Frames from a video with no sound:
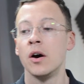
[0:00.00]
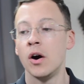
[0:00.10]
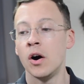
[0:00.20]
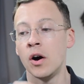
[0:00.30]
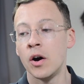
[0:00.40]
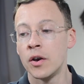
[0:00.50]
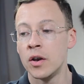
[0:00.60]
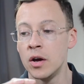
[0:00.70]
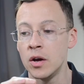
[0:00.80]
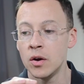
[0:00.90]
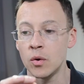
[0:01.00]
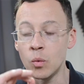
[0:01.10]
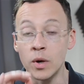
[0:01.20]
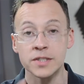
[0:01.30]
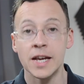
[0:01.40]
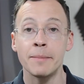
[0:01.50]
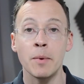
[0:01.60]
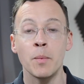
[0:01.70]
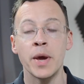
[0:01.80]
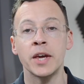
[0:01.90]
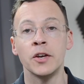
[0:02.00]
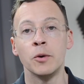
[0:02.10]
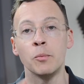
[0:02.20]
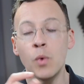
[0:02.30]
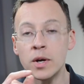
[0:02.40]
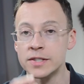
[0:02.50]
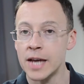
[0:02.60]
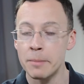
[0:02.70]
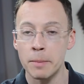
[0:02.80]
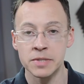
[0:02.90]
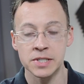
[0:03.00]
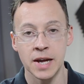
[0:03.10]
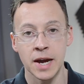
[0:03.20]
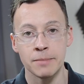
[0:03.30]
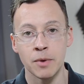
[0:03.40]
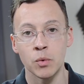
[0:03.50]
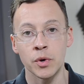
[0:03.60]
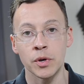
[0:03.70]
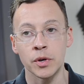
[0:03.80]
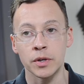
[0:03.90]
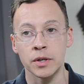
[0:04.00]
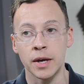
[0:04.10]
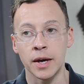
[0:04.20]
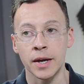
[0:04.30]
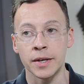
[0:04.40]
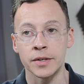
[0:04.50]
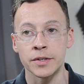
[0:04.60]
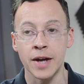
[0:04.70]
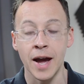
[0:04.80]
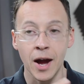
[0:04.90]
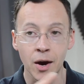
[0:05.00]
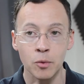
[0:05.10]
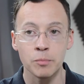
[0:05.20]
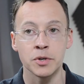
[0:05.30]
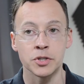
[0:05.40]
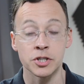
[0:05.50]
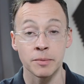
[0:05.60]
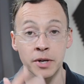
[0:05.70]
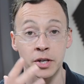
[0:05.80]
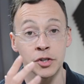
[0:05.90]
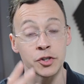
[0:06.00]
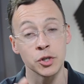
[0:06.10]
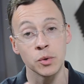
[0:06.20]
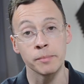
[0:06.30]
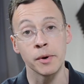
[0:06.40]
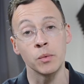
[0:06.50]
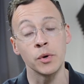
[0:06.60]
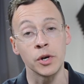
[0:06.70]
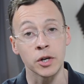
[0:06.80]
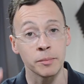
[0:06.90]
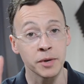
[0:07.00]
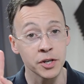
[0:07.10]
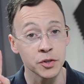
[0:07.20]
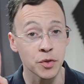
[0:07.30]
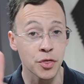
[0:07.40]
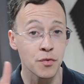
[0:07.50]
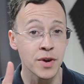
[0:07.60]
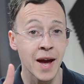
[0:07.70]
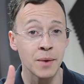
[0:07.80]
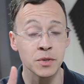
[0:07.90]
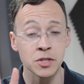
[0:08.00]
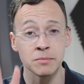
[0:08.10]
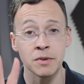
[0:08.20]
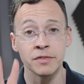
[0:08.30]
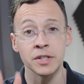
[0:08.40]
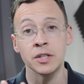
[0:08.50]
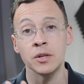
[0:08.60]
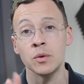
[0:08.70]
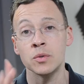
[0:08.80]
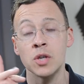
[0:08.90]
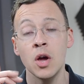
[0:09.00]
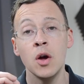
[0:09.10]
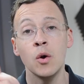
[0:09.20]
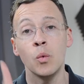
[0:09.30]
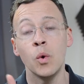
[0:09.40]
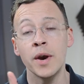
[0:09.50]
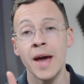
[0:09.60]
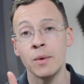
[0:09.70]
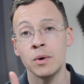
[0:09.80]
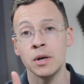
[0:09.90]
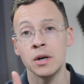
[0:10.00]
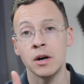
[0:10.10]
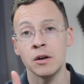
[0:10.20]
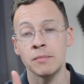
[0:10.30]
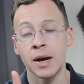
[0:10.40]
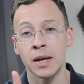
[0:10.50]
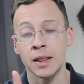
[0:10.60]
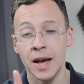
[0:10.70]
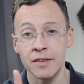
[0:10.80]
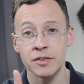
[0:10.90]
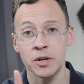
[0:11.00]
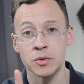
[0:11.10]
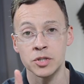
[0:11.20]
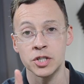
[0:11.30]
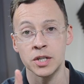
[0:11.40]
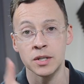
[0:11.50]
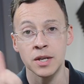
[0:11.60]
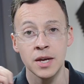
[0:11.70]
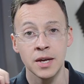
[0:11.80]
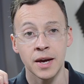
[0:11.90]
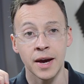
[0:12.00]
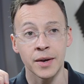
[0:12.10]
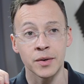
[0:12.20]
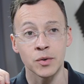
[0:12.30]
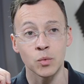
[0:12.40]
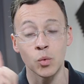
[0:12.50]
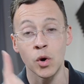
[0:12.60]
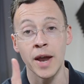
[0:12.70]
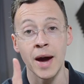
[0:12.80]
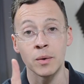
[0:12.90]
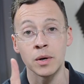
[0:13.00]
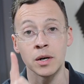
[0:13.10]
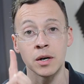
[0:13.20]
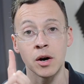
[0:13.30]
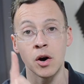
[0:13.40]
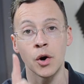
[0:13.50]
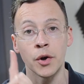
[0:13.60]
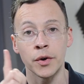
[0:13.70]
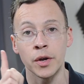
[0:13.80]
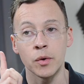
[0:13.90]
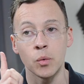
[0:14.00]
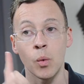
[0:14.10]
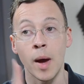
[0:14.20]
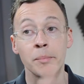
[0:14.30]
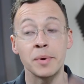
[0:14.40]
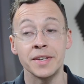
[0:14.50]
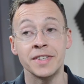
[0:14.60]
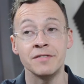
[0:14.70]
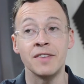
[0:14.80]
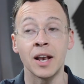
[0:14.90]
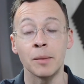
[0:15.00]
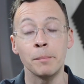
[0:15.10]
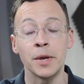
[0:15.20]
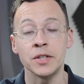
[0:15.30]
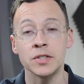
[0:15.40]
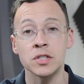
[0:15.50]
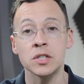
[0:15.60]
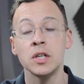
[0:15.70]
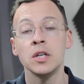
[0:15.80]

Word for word: on what time I'm waking up, what time I'm starting my work, and how much am I going to do on my work. I'm going to do three hours on my videos, one hour on my life coaching, and one hour on web development